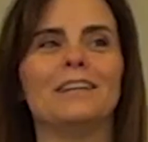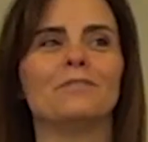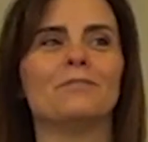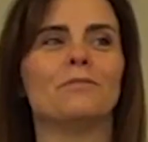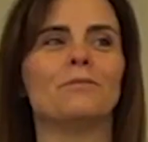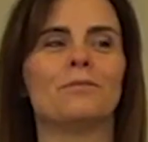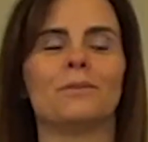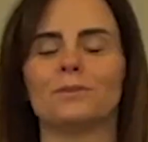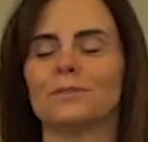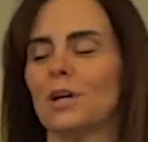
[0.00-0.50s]

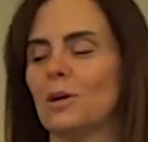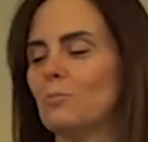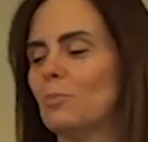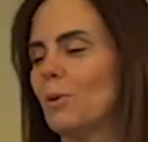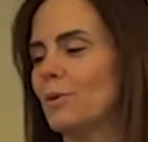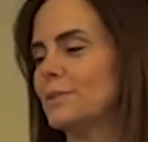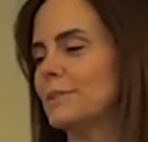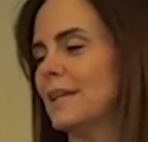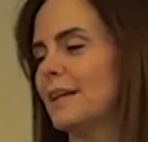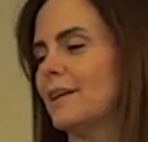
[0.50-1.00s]
different full-time
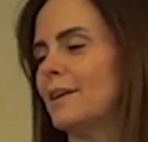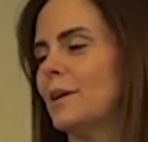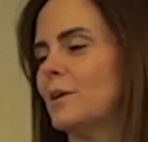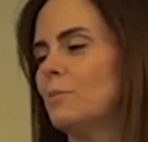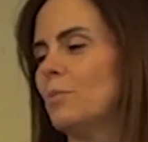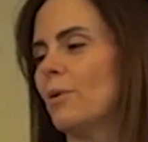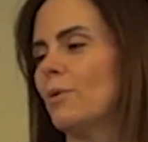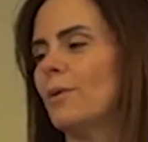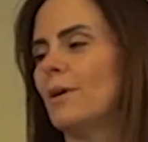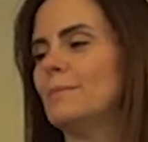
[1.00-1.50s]
post-secondary
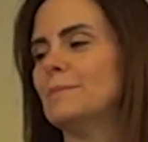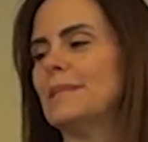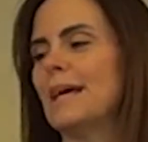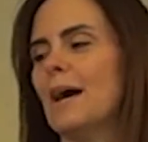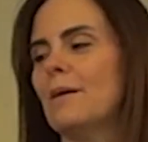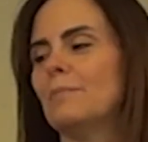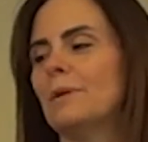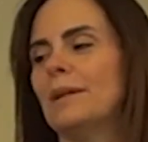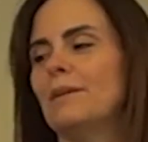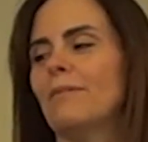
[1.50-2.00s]
programs
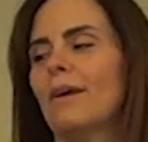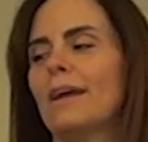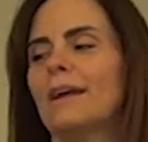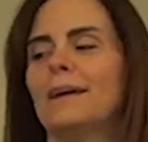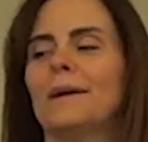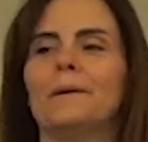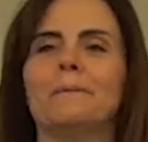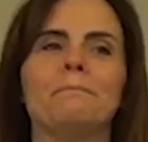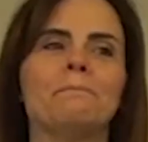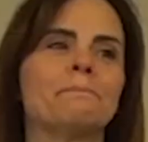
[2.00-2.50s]
happening right
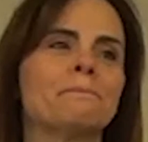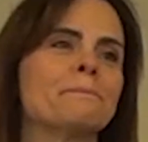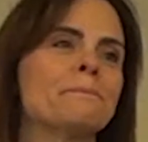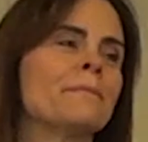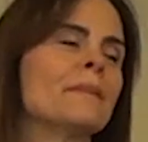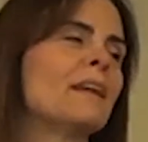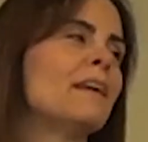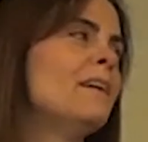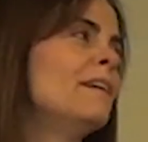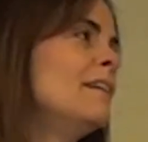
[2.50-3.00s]
here.
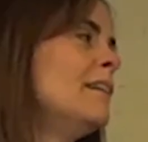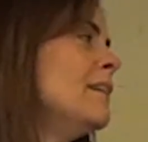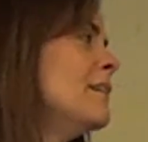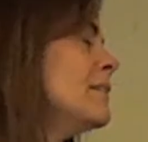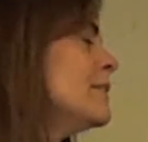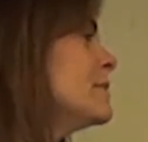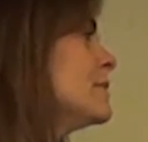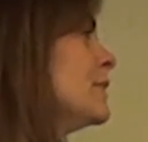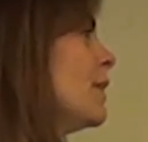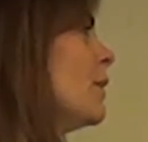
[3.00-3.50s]

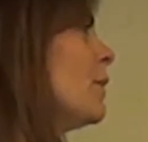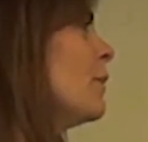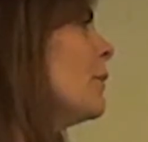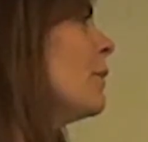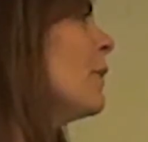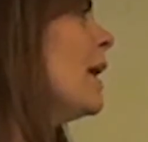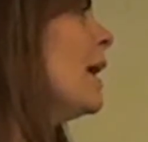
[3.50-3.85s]
So